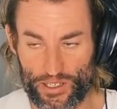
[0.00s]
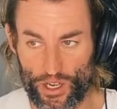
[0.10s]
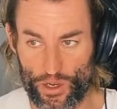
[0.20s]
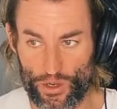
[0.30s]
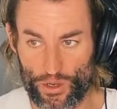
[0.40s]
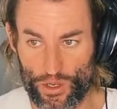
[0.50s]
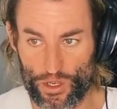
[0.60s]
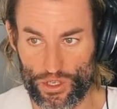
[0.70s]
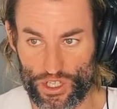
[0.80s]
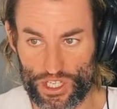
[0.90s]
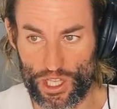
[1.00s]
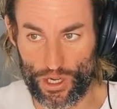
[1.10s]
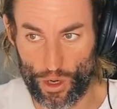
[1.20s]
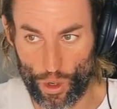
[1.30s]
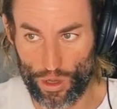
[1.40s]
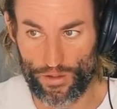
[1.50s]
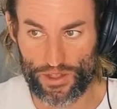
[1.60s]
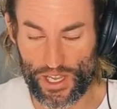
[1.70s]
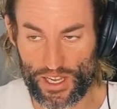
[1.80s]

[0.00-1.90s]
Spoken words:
So just that all of